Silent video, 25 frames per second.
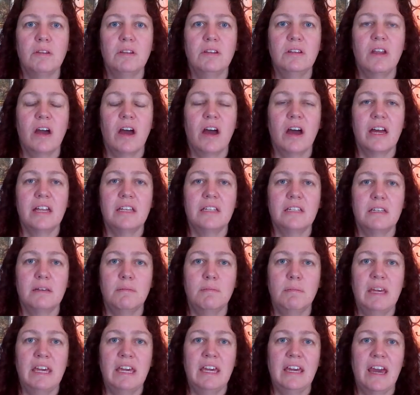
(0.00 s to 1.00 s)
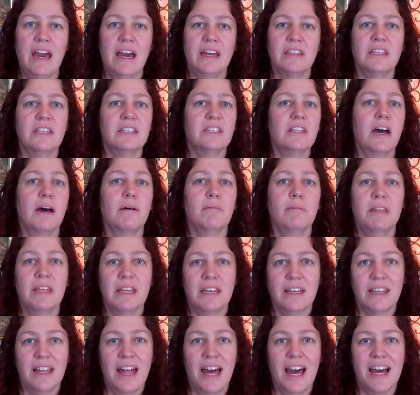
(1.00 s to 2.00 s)
not to be at the top of the
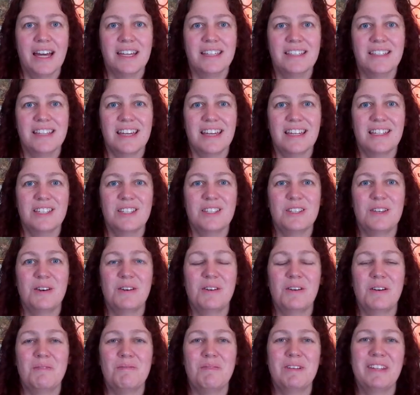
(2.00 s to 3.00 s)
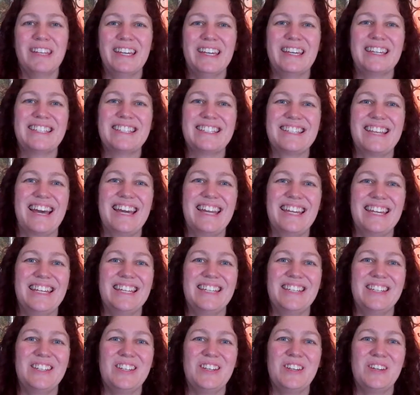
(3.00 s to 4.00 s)
class. And so I'm really
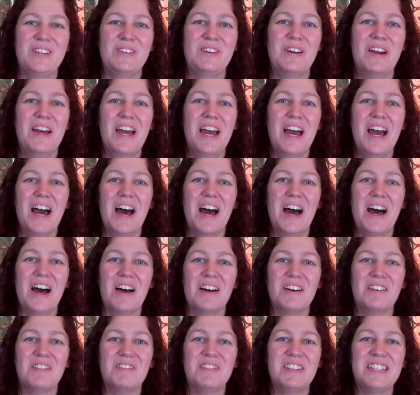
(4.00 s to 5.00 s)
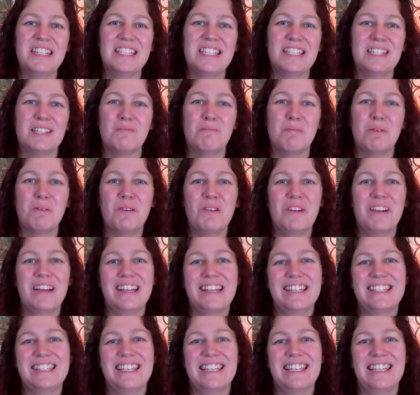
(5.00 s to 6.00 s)
excited to support
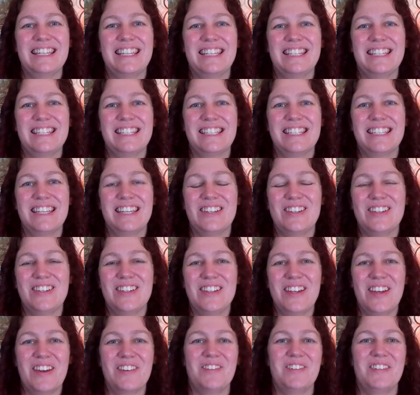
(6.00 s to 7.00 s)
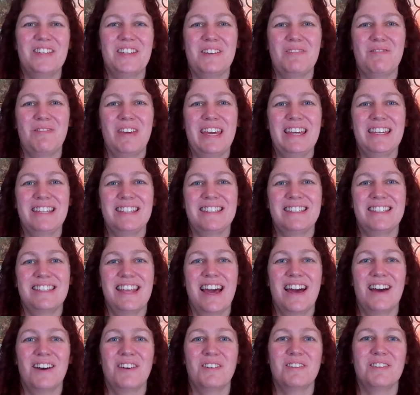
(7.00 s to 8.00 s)
us in this shift. It may
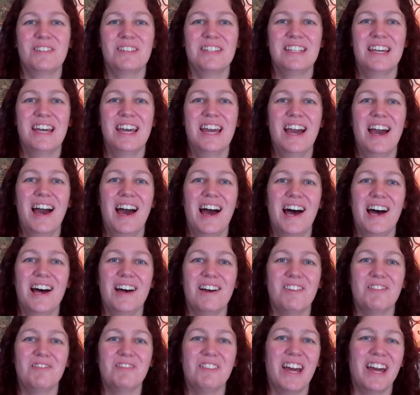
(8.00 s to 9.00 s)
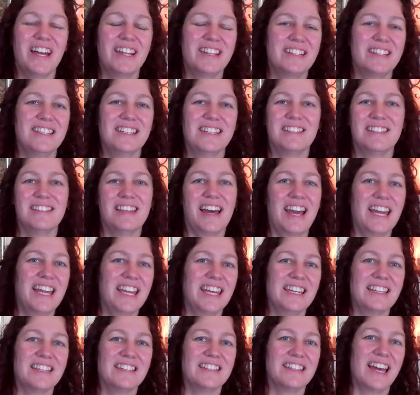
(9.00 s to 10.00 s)
sound not as
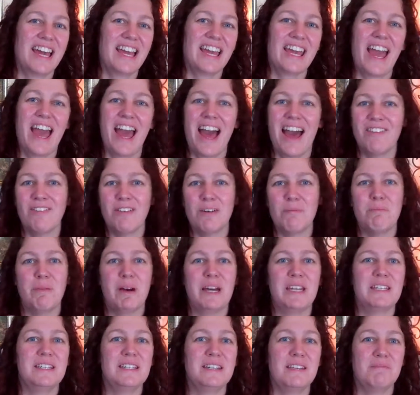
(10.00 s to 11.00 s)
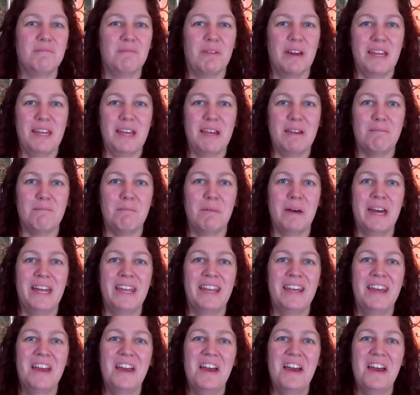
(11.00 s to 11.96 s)
exciting as like have abundant money, but